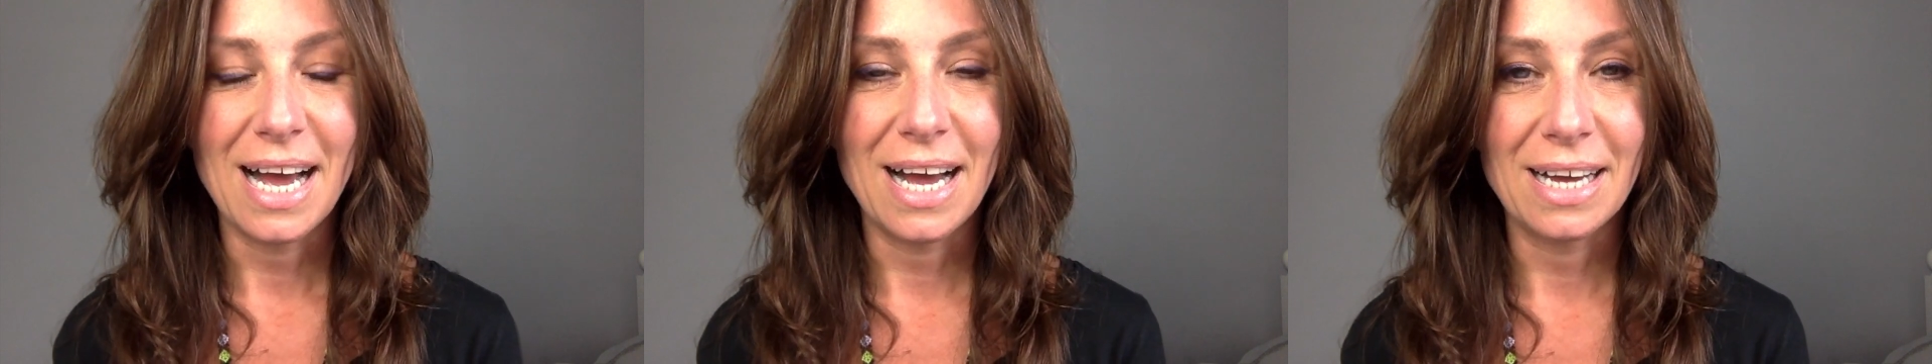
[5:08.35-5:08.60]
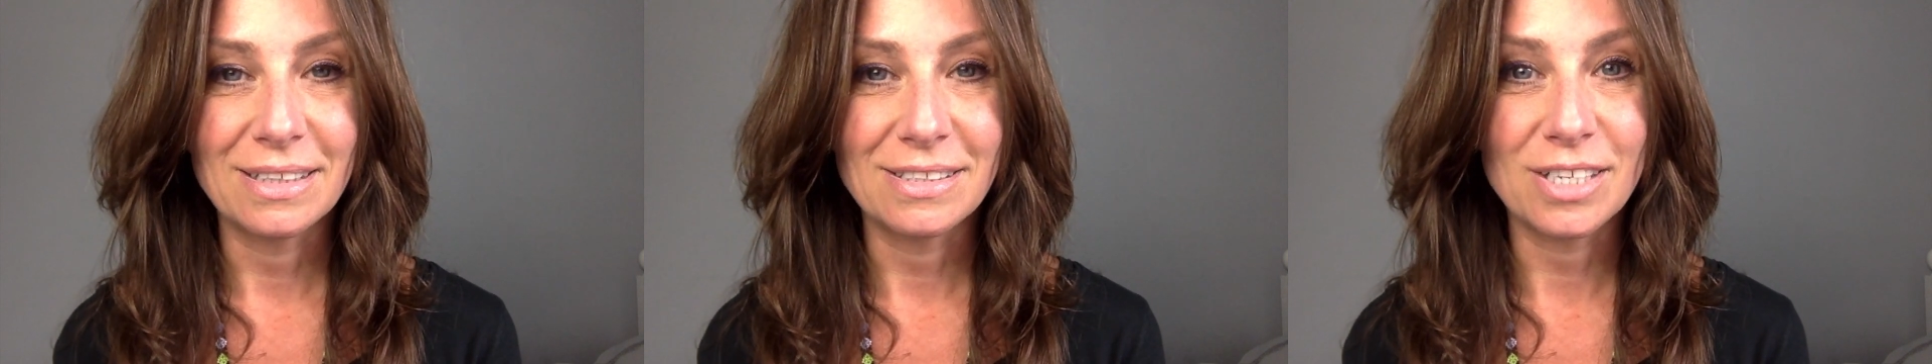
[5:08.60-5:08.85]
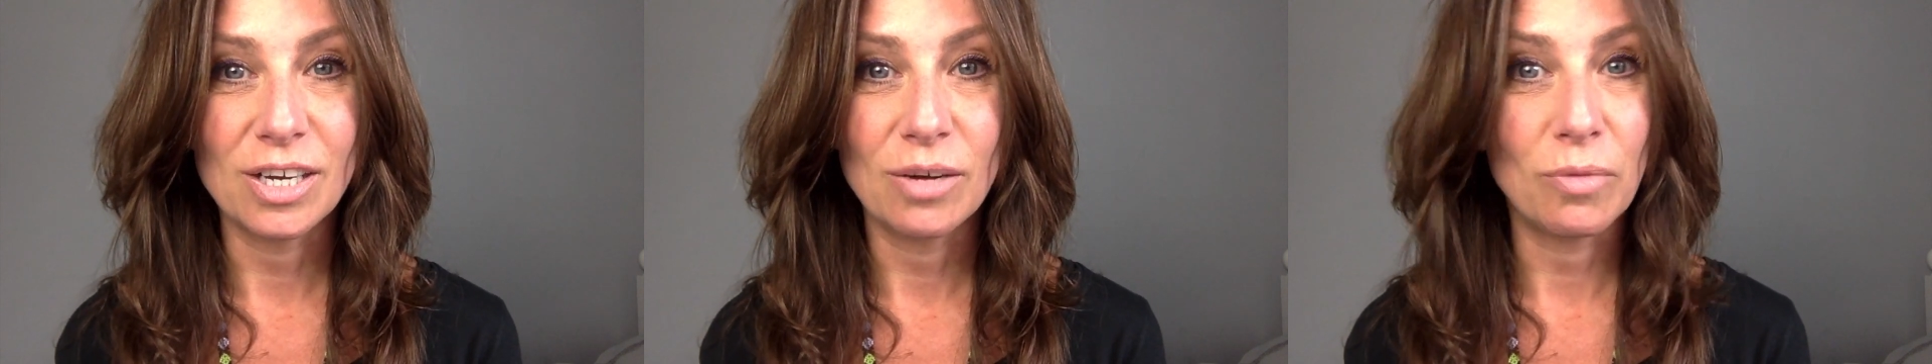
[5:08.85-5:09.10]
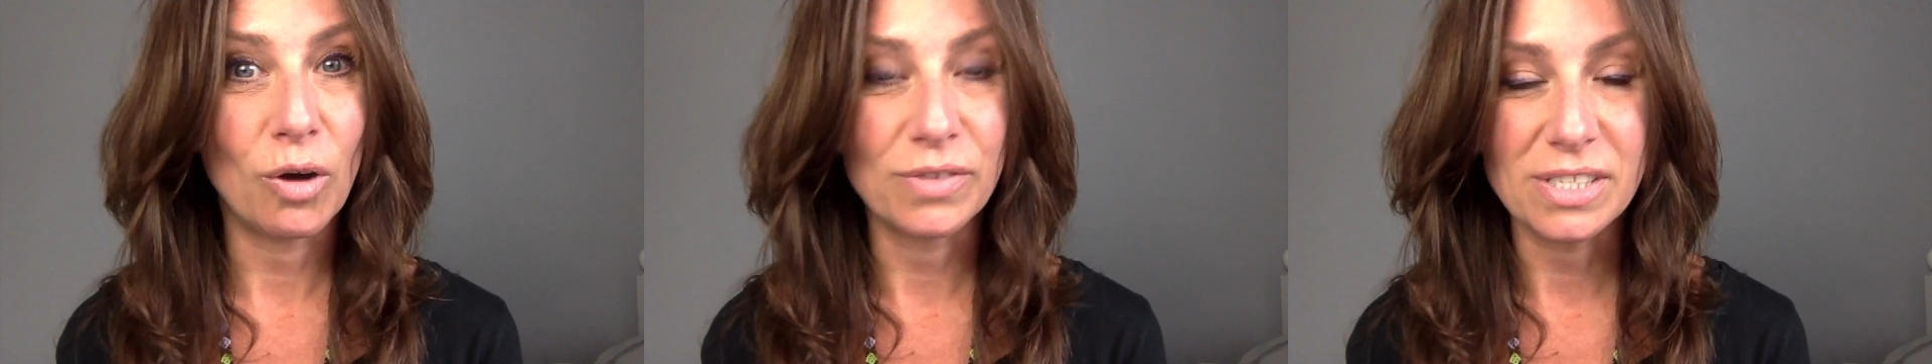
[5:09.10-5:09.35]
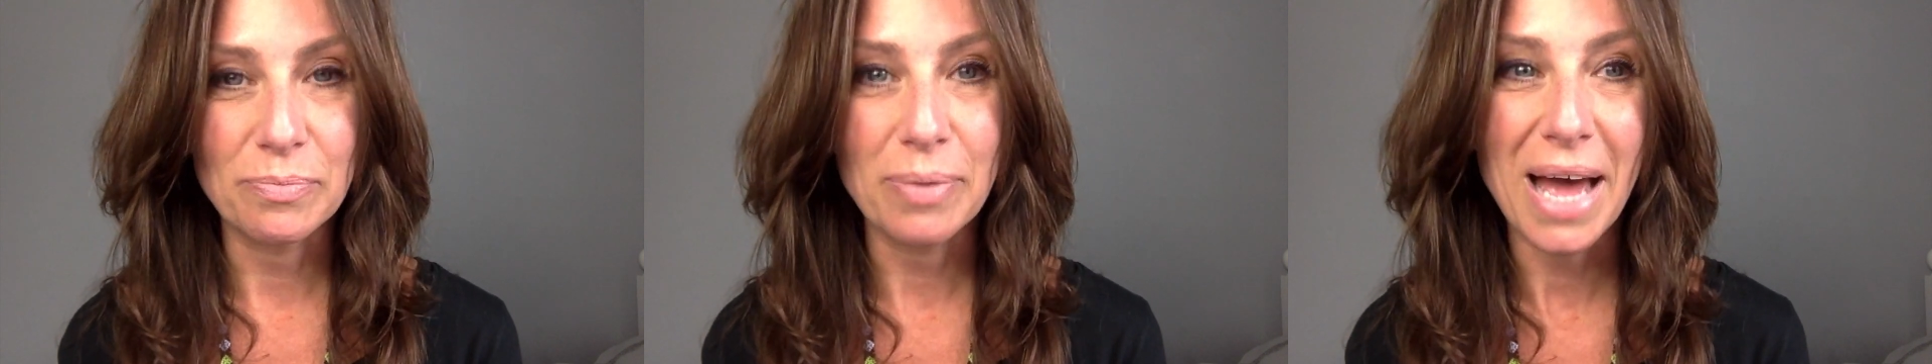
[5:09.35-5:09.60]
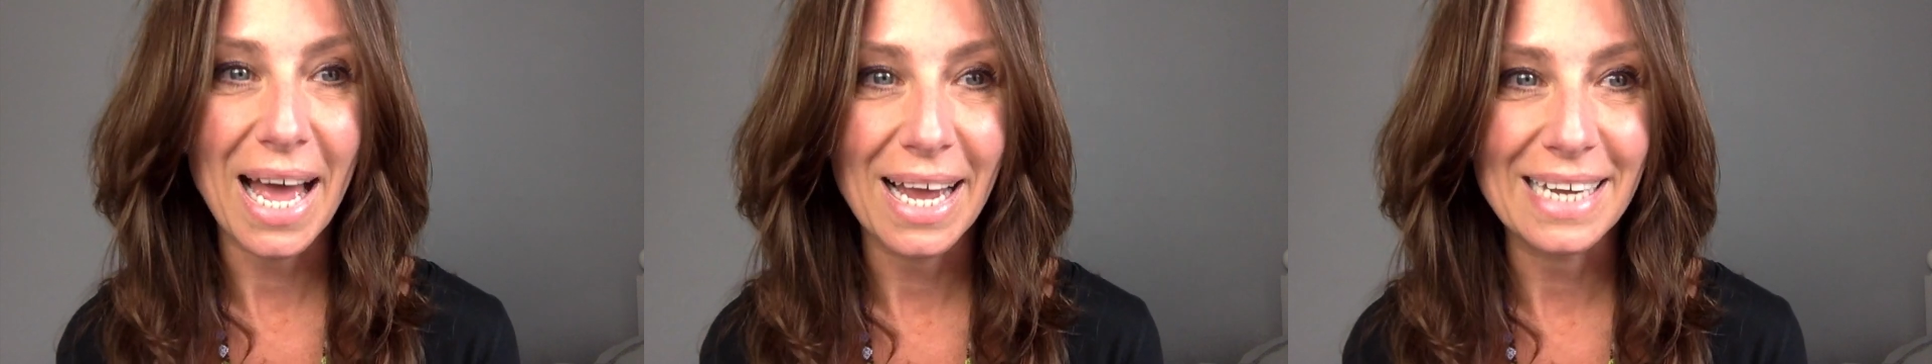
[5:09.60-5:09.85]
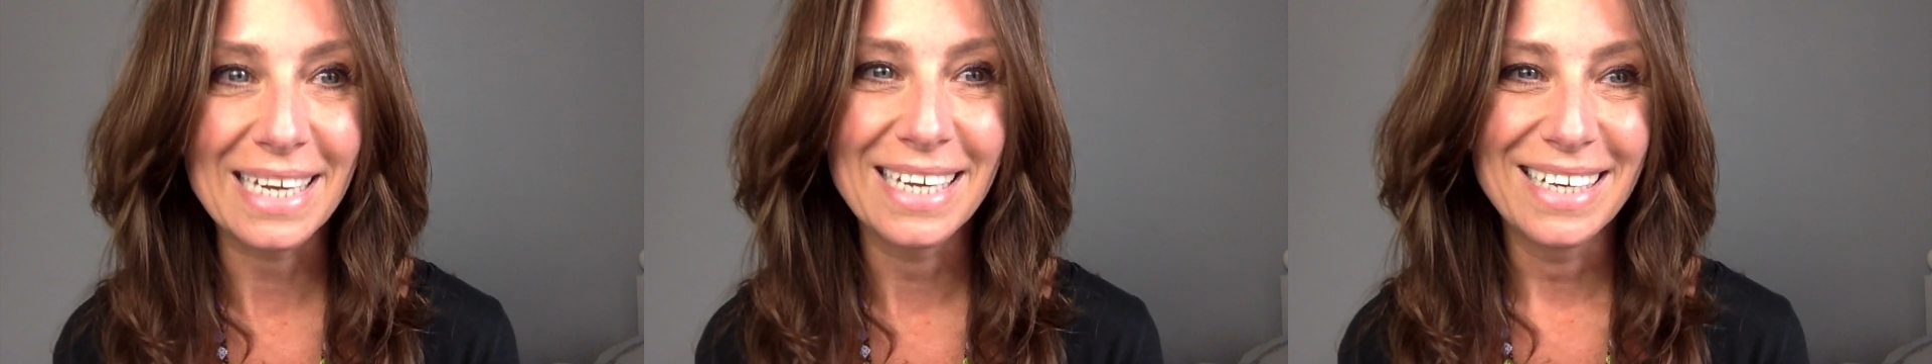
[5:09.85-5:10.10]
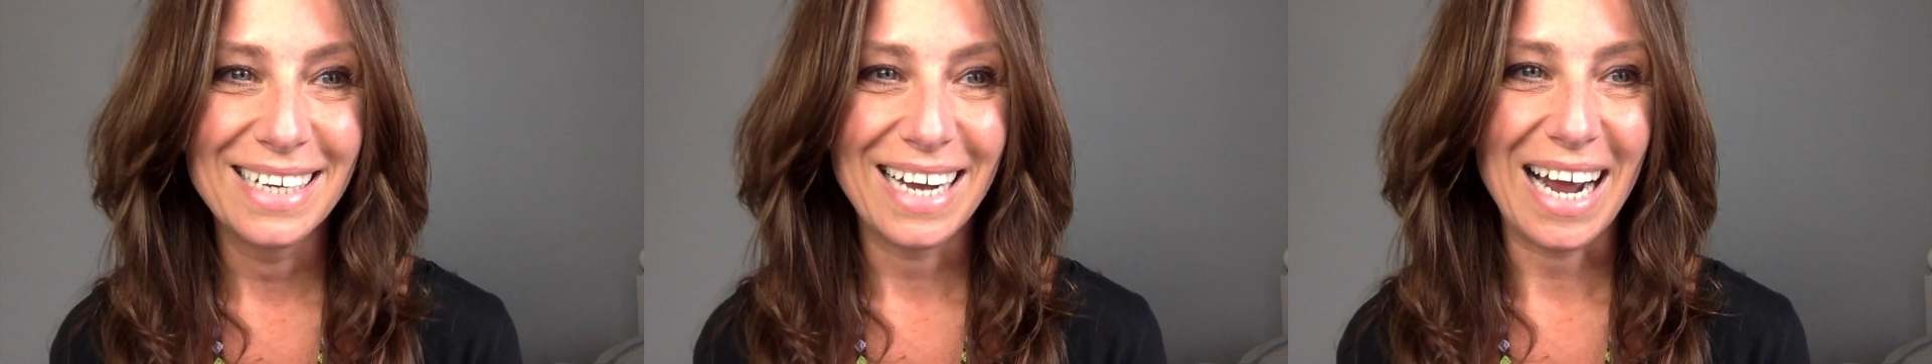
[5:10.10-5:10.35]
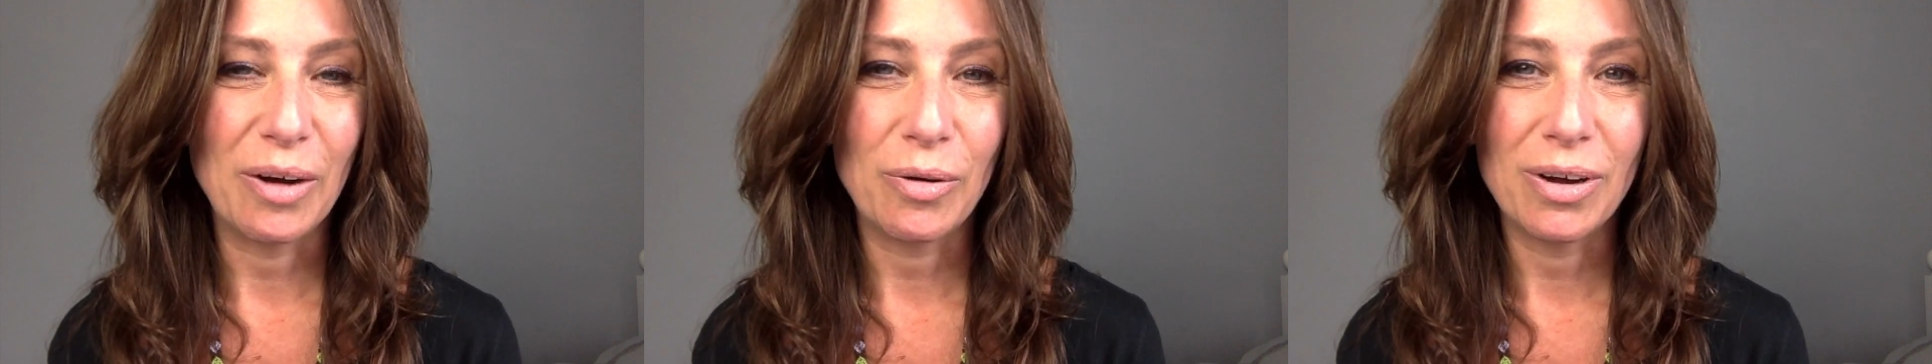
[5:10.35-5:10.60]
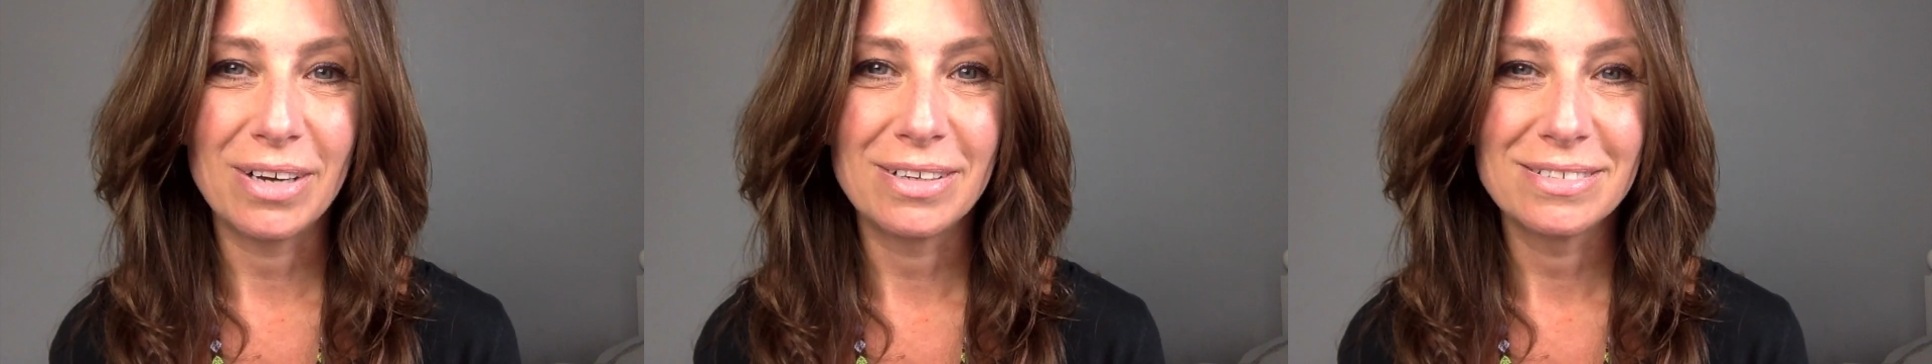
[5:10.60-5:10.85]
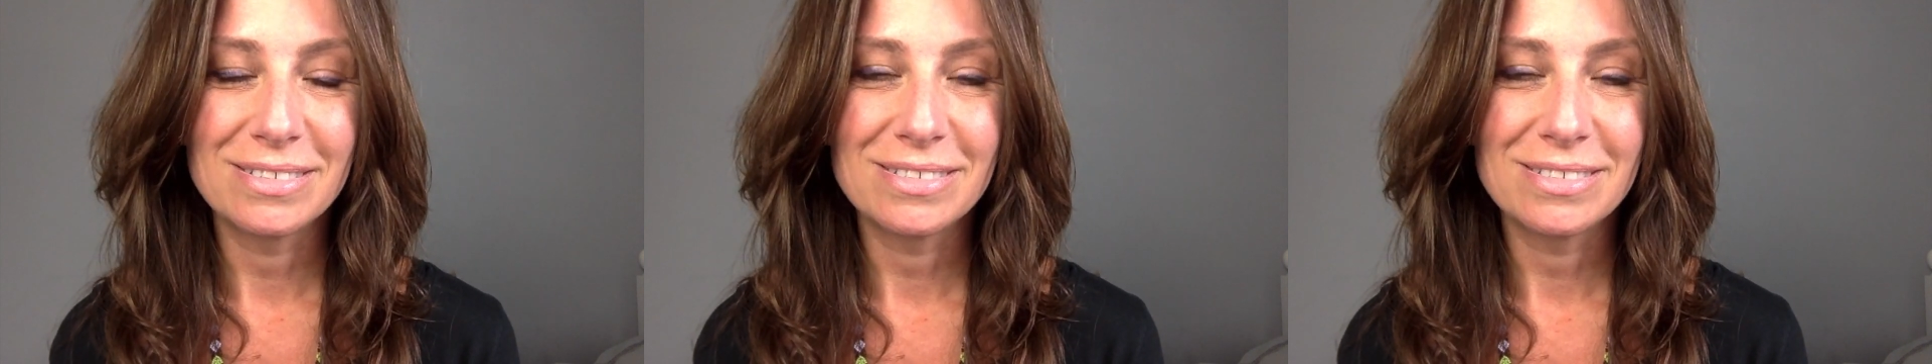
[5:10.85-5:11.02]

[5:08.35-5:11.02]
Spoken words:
and obviously pay our